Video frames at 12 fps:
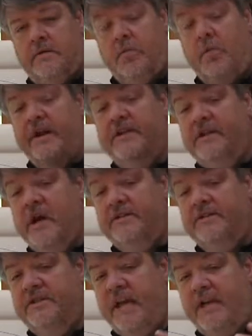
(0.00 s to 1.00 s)
What it does
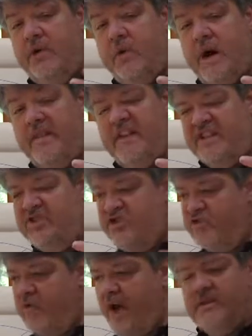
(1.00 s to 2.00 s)
is take you out of that
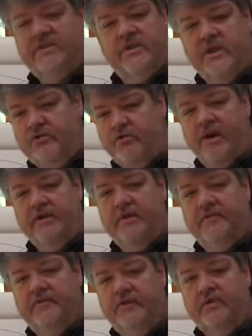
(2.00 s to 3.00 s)
stress,
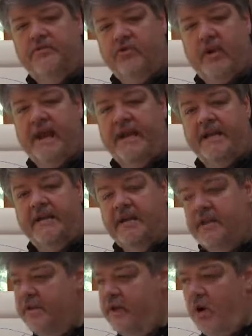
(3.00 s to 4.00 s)
adrenaline-filled trading
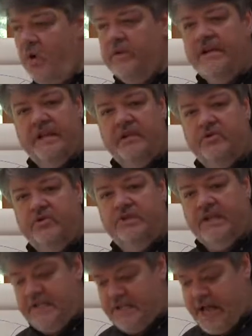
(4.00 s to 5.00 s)
that only lets you
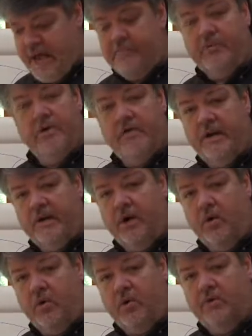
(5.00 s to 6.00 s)
see temporary
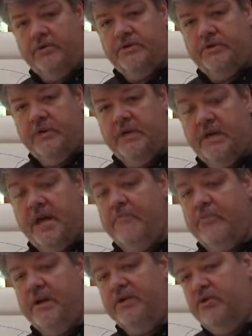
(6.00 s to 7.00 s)
goals and
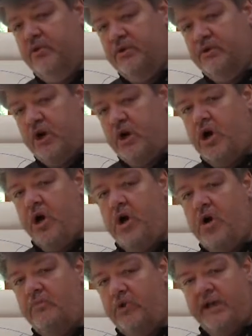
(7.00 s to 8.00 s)
brings you into a
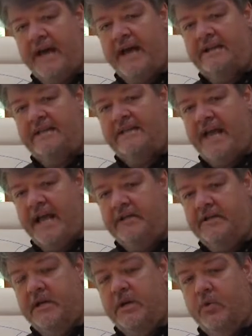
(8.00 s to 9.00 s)
calm, relaxed
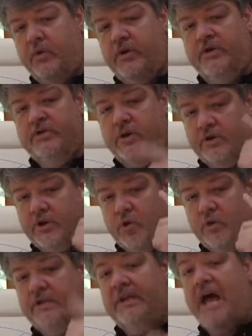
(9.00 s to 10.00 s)
state where you can start to
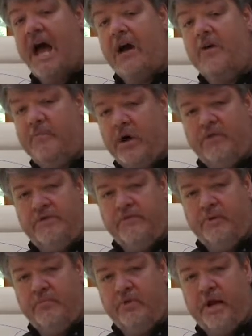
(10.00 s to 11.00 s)
go into the higher parts of
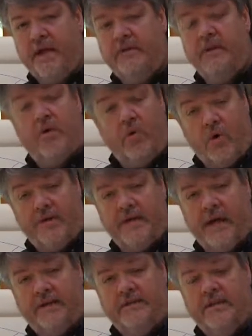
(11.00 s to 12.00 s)
your brain, the
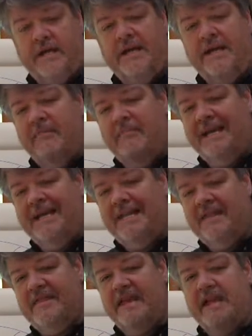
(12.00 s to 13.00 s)
cortex, and begin to
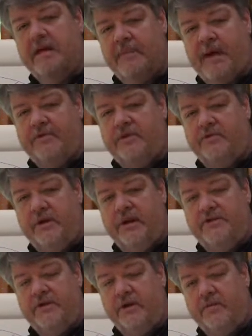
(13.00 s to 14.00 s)
think about the trades that